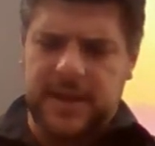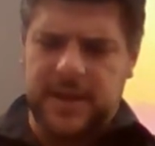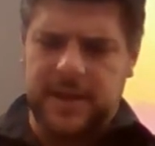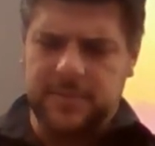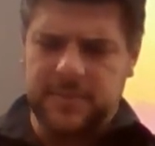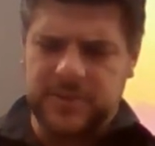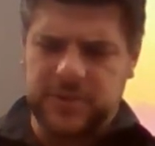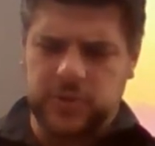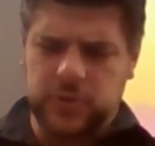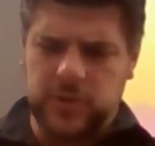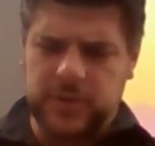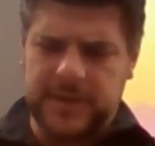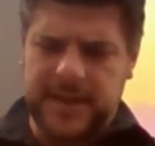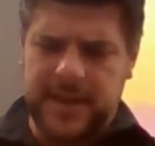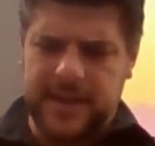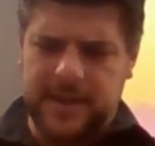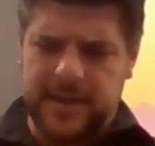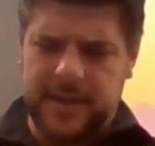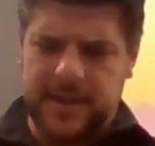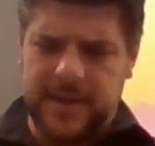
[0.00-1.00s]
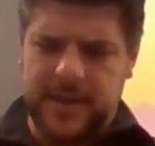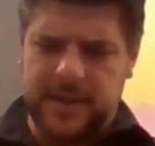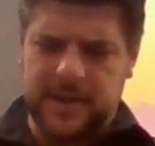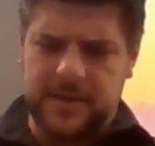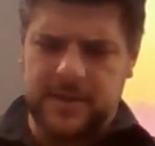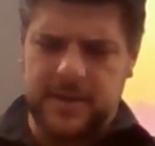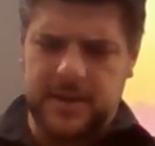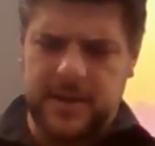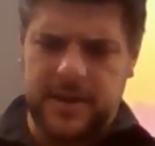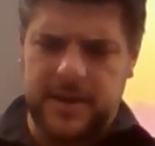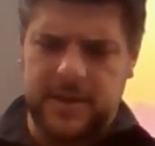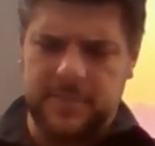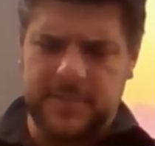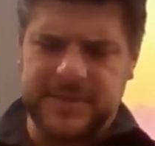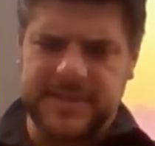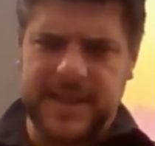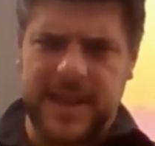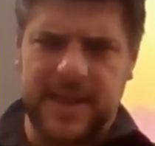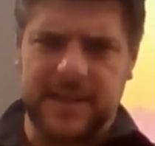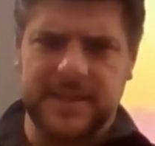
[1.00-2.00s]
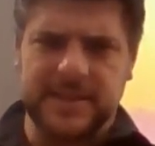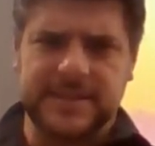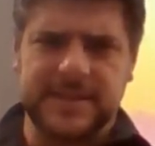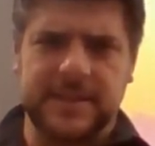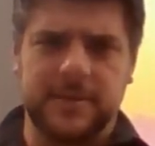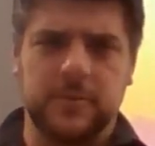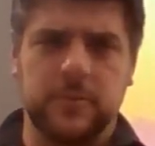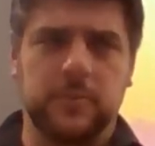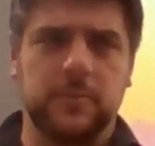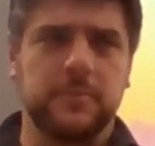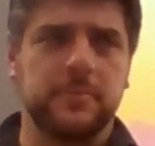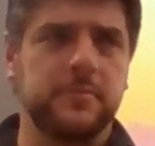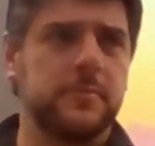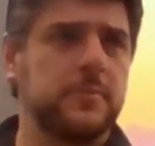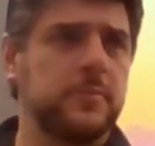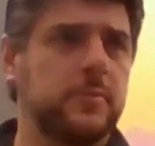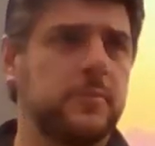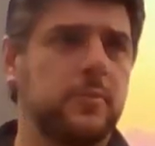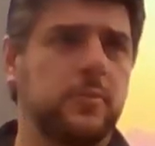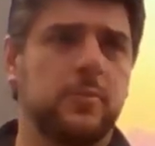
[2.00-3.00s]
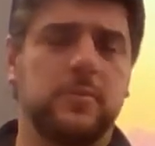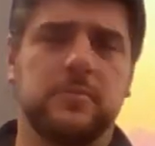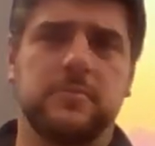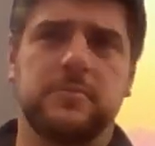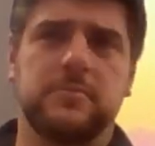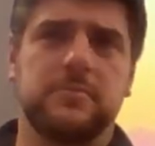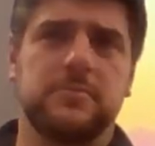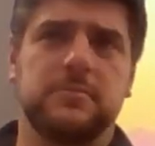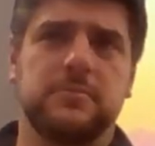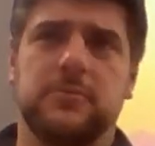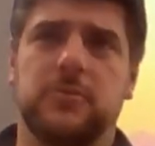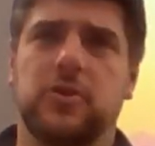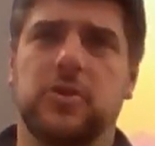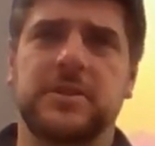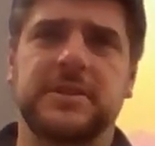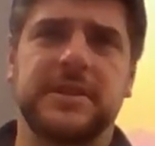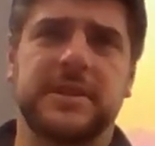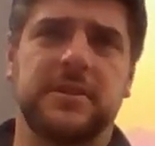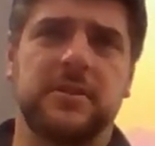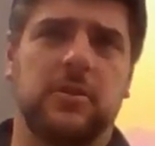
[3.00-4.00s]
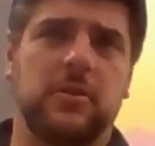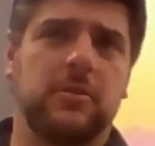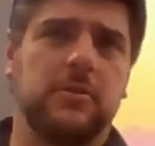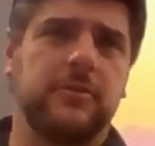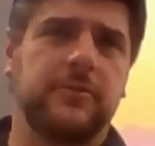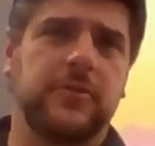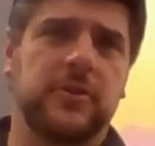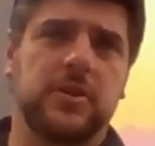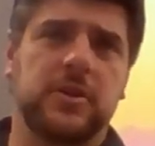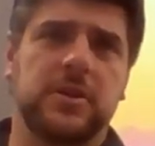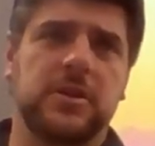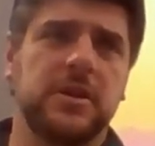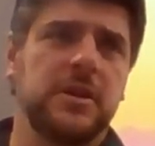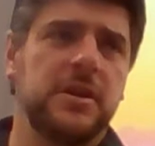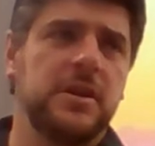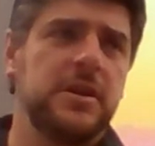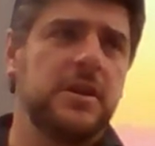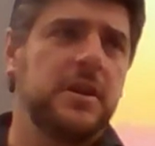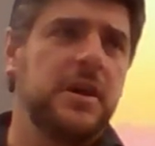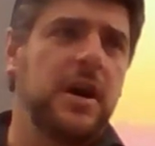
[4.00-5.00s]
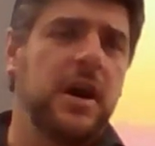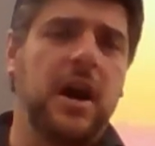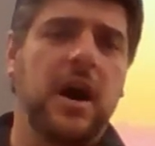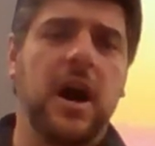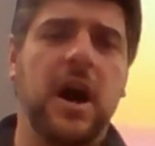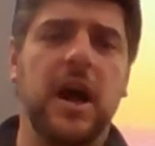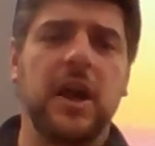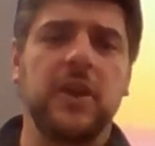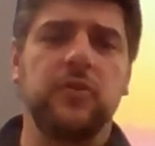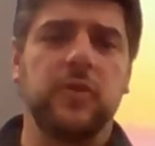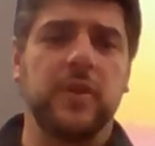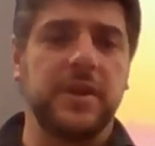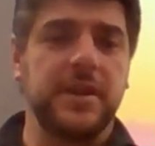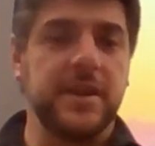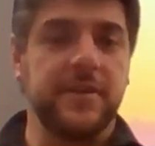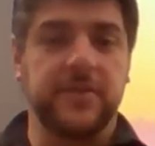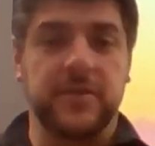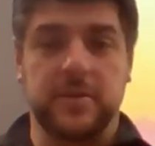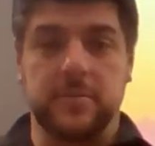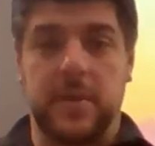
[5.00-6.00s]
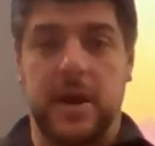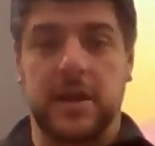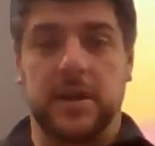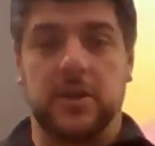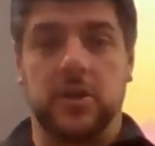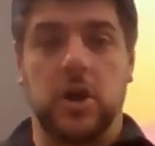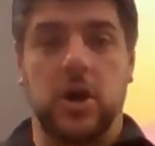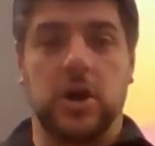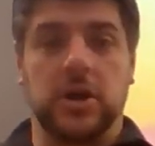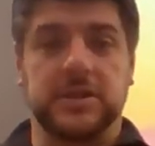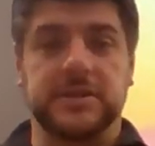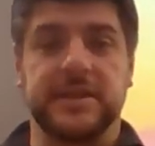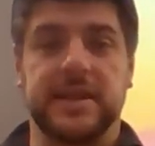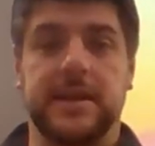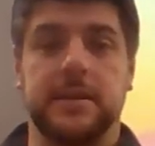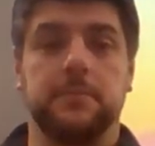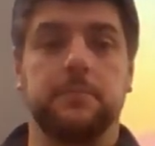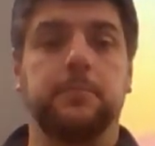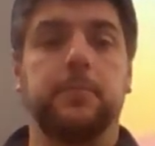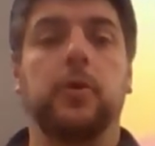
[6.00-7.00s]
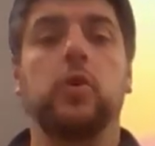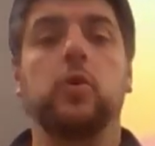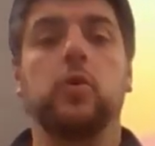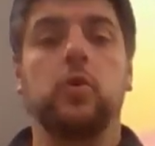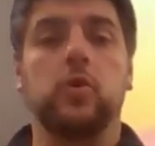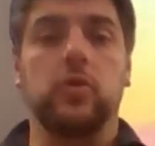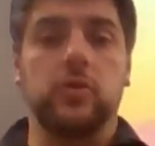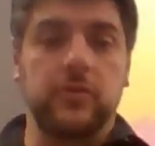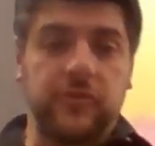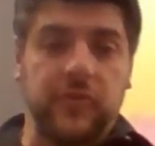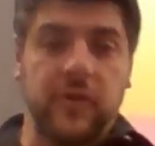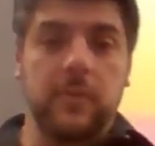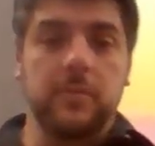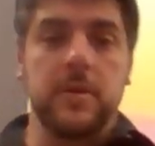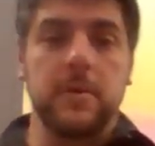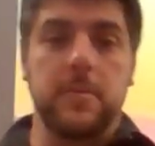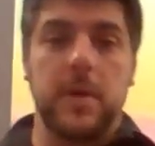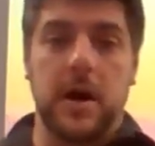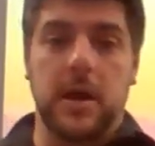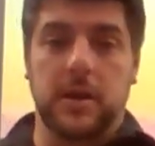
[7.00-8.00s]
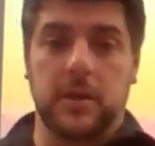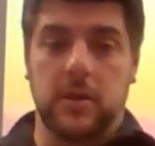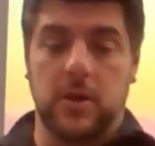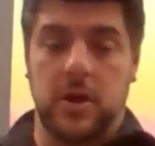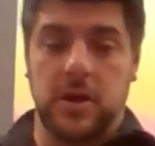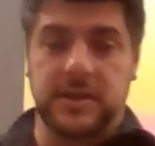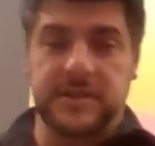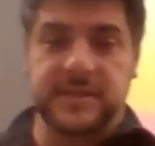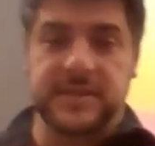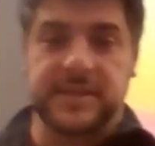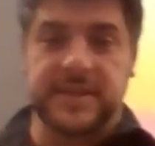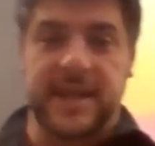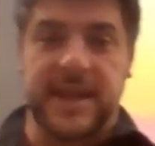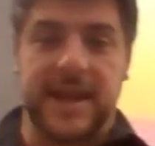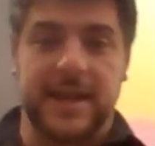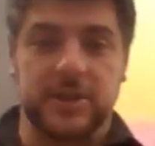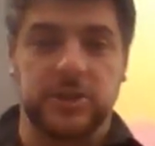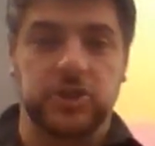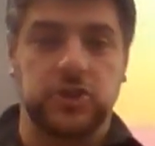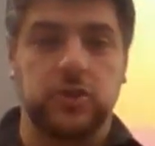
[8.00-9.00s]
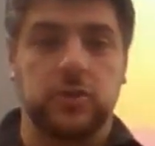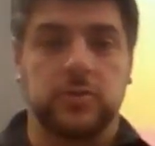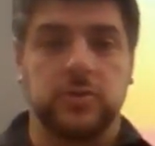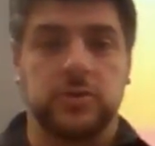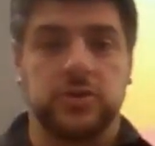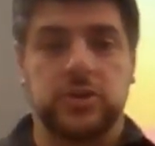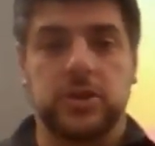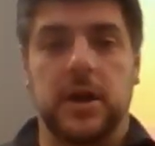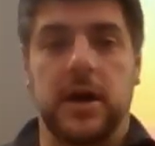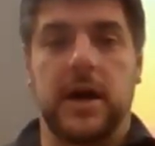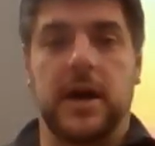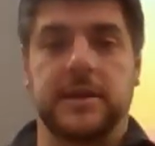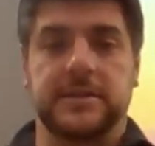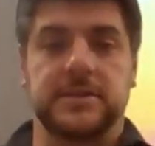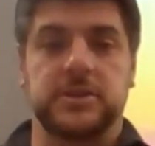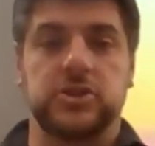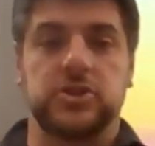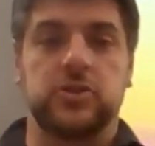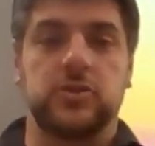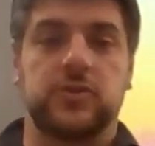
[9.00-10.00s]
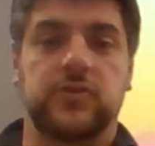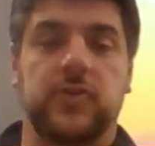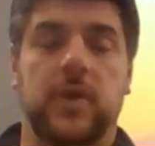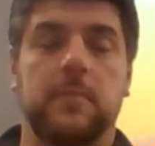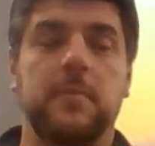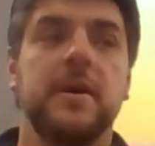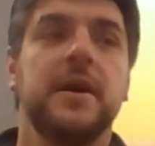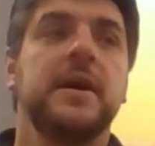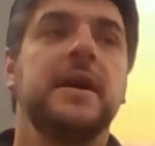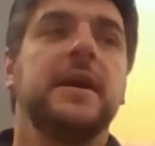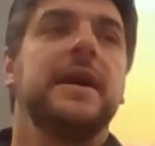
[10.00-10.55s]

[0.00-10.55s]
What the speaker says: Miss Juliet and Miss Allison looked at over 100 different monologues and pulled from the monologues that they had to choose from.